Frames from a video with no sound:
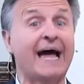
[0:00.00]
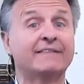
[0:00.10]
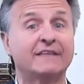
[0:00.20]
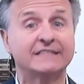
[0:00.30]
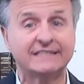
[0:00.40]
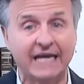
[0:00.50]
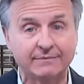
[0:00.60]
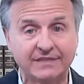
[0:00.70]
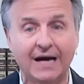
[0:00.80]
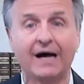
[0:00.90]
at the same
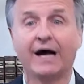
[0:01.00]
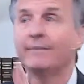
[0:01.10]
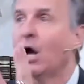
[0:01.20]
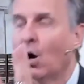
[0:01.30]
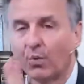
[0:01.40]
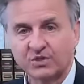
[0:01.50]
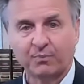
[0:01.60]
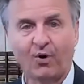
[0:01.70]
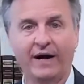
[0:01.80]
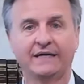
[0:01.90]
time was
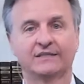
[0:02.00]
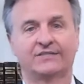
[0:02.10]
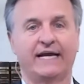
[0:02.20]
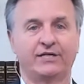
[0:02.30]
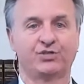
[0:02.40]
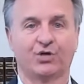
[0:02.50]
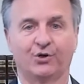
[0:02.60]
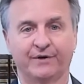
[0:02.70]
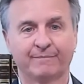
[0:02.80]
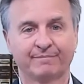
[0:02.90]
praying to St. Jude.